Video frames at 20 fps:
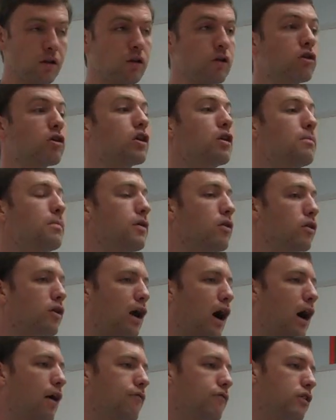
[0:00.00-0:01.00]
And you're going to build
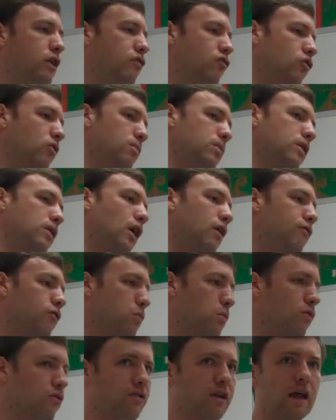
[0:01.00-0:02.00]
confidence. You'll be
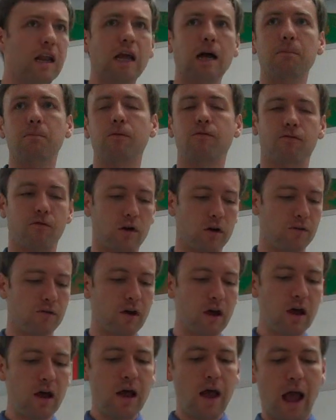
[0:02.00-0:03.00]
comfortable standing up in front
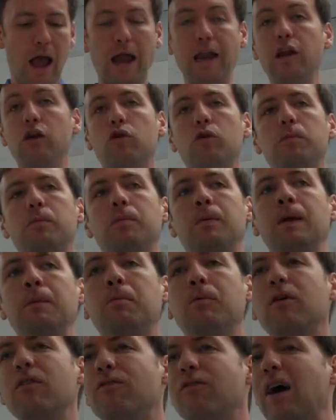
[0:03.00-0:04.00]
of any group of
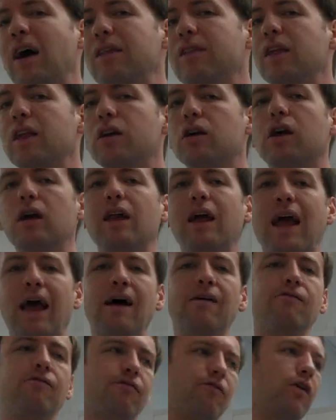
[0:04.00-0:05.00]
people. And finally, you're going to
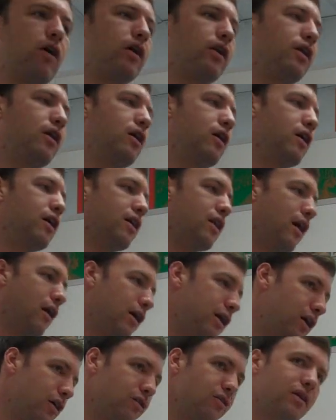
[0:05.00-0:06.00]
have fun. Now,
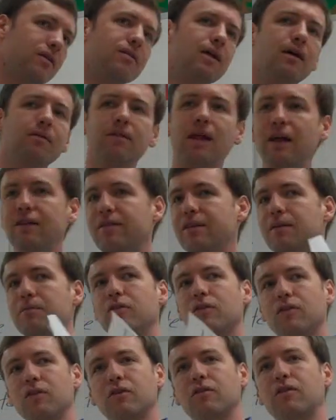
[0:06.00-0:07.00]
I know sometimes that seems
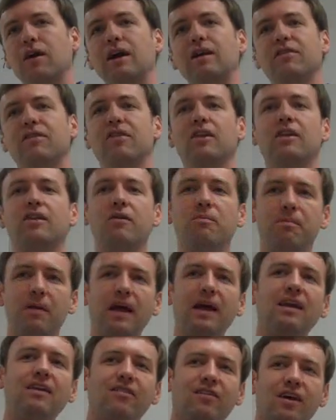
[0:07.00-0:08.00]
a little crazy. The
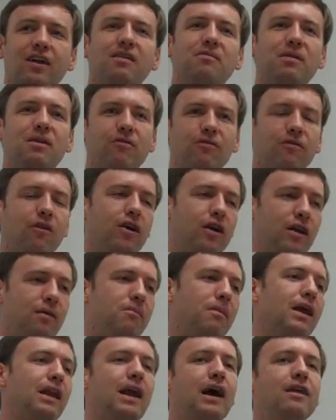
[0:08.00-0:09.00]
debate is going to be fun. It
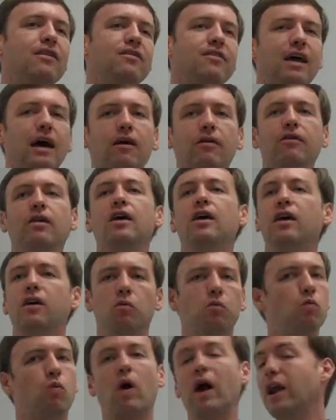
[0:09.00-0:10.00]
may not sound
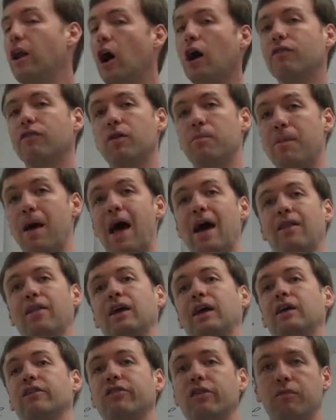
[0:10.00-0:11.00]
right off the bat
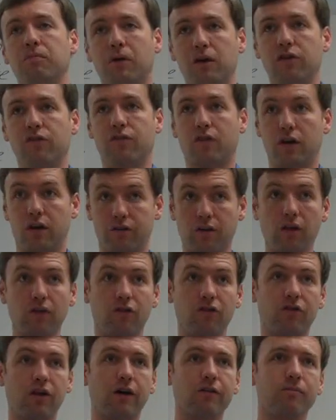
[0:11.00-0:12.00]
like it's as much fun as
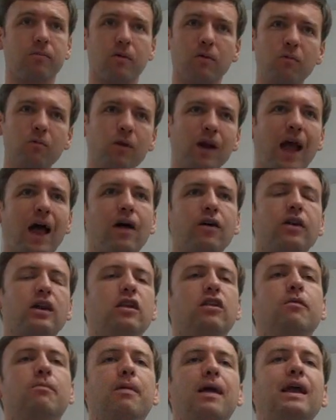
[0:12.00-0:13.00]
other stuff. But in
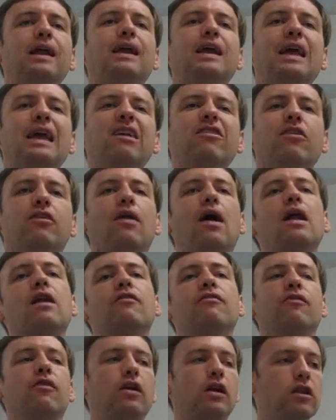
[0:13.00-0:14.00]
reality, debate is a lot
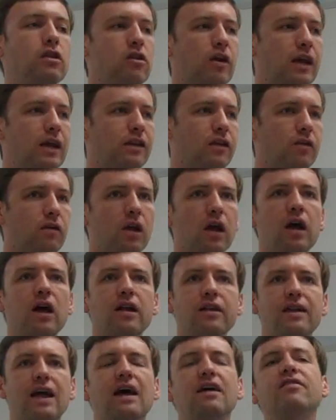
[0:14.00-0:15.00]
of fun, and you get to
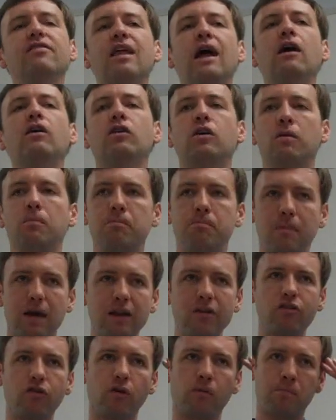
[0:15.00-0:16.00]
test out your
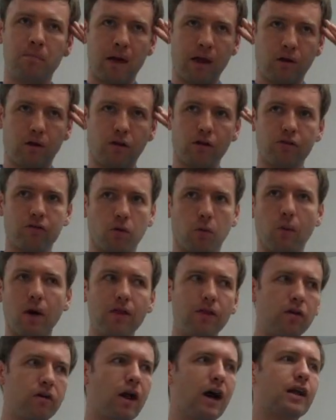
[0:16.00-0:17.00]
mental metal. So
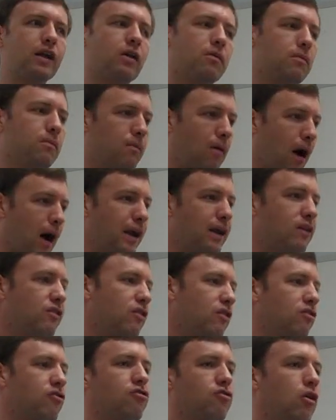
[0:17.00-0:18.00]
whether or not your mind is
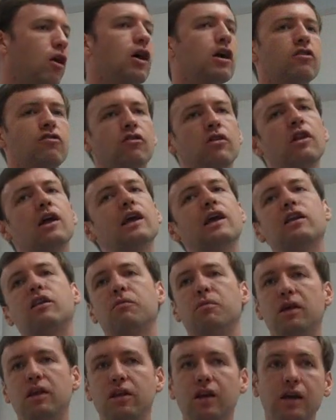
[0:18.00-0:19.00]
as strong as you'd like it
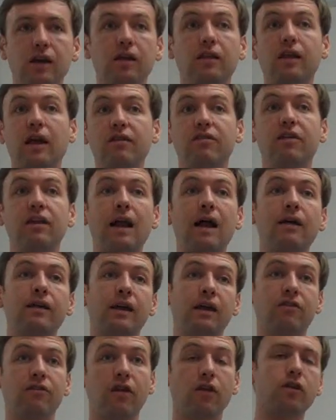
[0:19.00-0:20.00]
to be, and you get to test it out
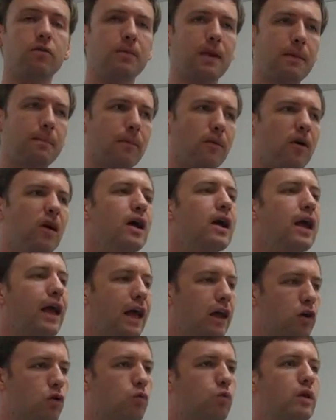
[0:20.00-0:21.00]
against other people
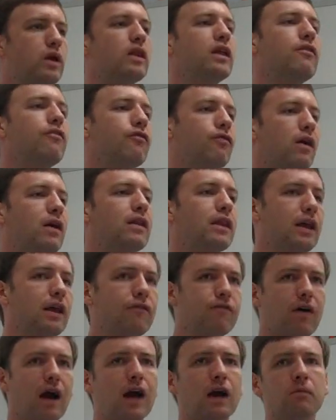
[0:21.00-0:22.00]
in a really friendly
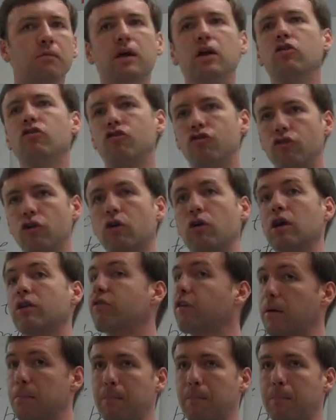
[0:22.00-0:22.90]
environment. Sure, it's